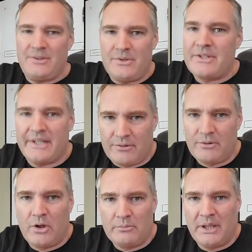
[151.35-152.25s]
You just hit the
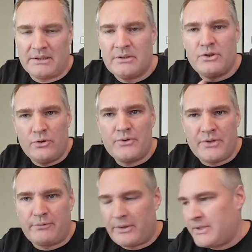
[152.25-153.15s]
wrong button. Use the
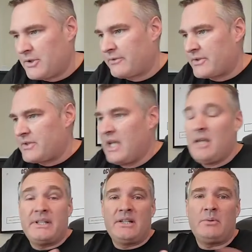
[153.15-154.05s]
free service.
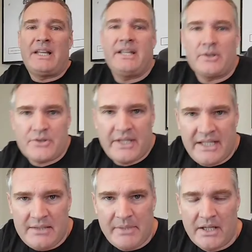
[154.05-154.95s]
But anyway, here's the
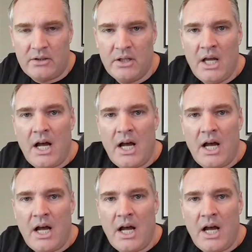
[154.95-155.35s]
email.